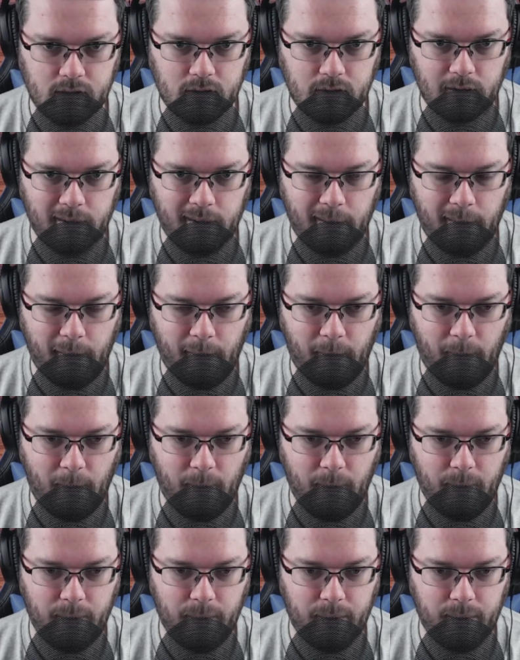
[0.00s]

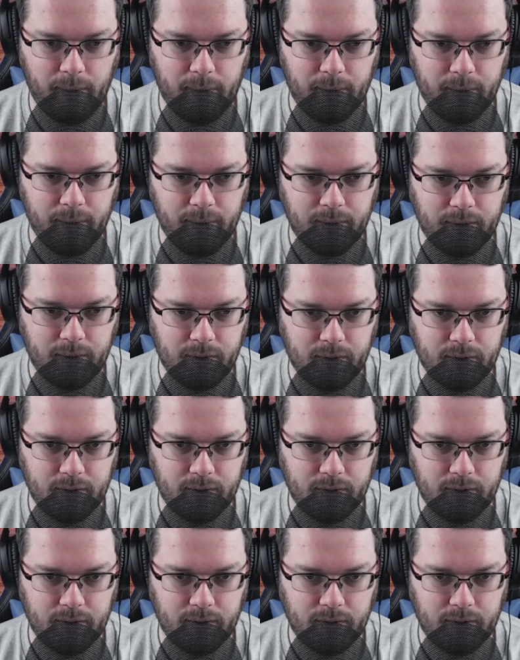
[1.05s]
Nobody speaks.